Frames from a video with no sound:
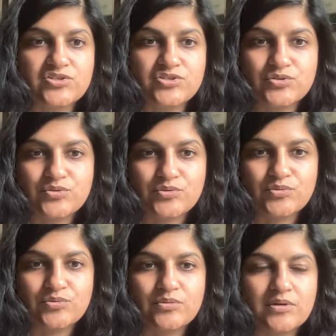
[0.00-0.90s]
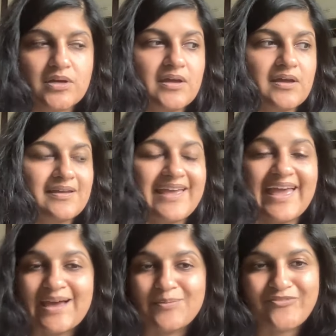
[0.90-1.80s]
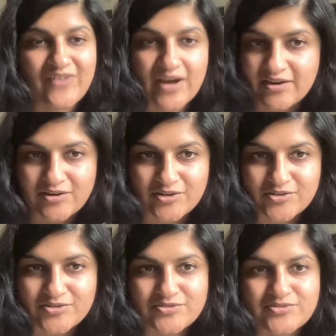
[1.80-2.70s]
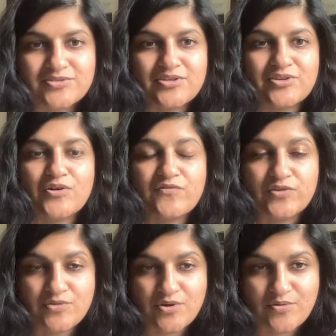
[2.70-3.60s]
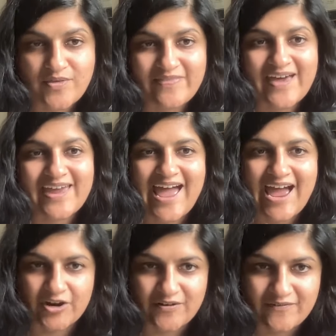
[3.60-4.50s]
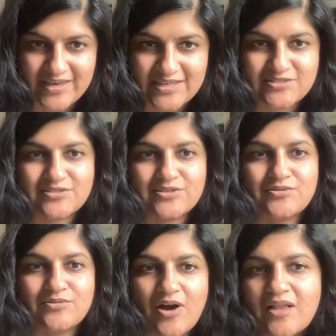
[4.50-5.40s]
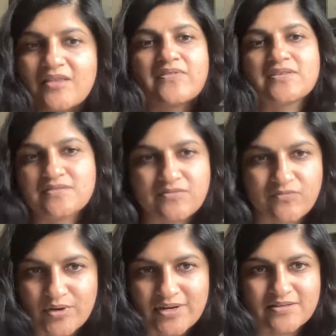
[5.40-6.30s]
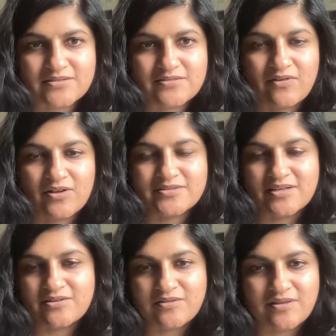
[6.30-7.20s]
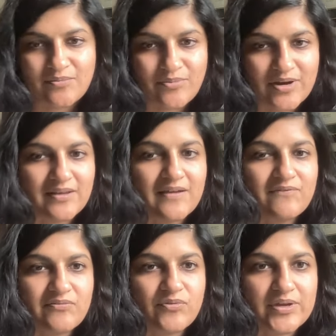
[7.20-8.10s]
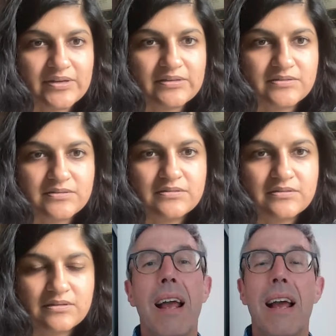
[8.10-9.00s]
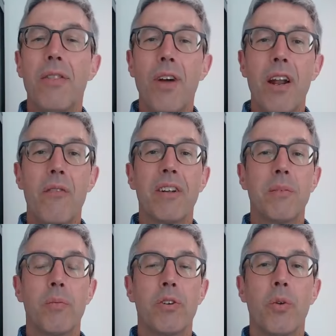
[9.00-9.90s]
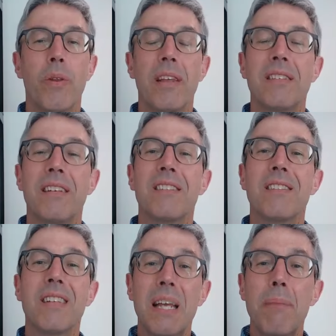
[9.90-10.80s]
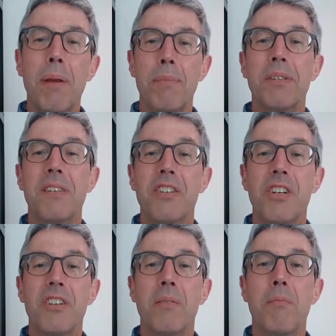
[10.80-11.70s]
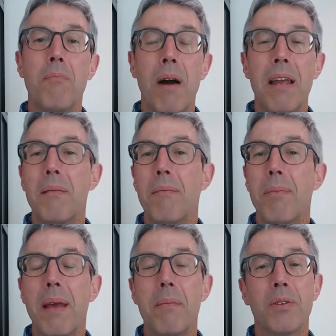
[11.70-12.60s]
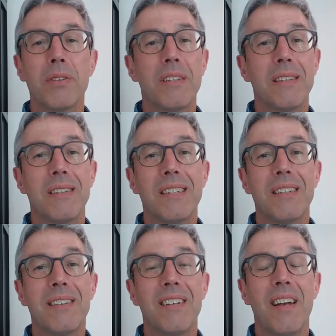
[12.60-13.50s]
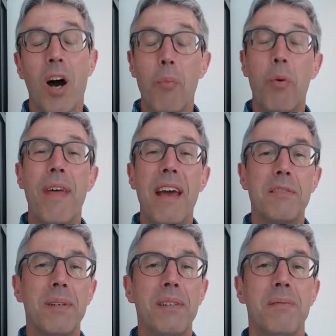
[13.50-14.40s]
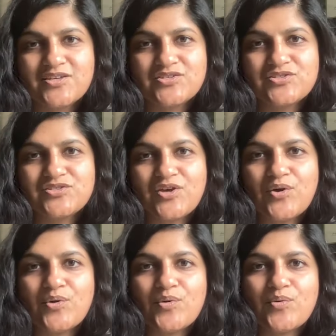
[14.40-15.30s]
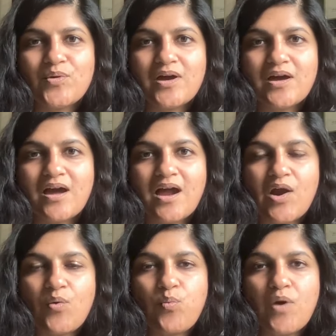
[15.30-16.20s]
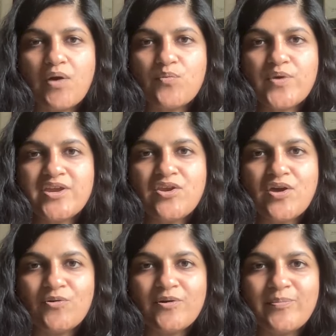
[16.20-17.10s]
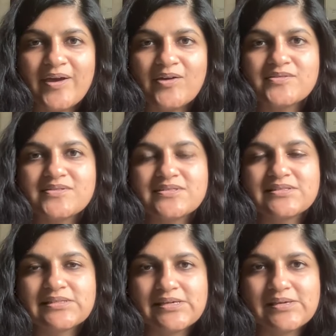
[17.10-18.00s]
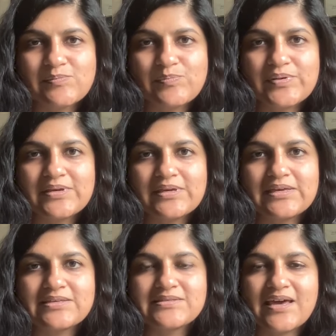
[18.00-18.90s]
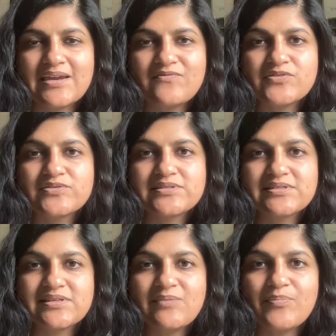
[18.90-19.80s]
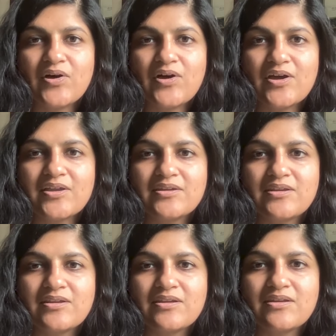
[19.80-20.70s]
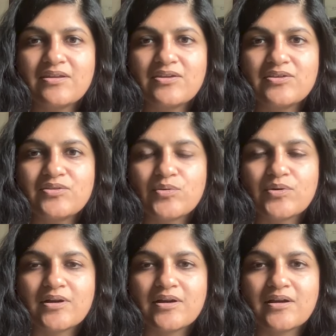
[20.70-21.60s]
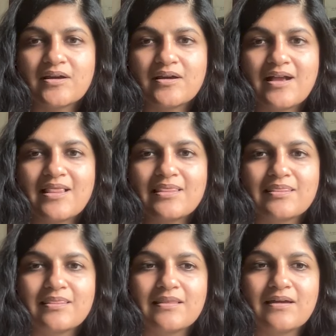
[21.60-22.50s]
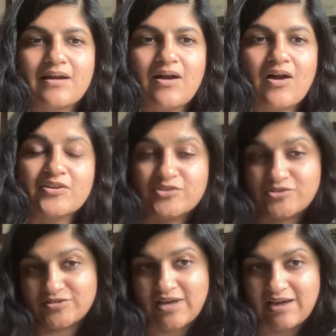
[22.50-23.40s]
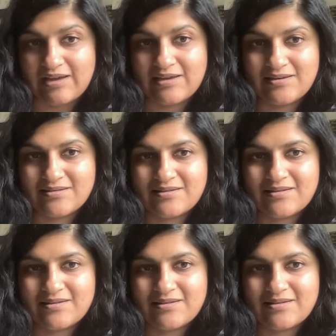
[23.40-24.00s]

to campfires, you know, if you know that that aggravates you, all of this is avoidance, falls under the umbrella of avoidance. I thought I read somewhere too where they said sleeping positions might be able to help with asthma. So what we know about sleep is that if you sleep on your side,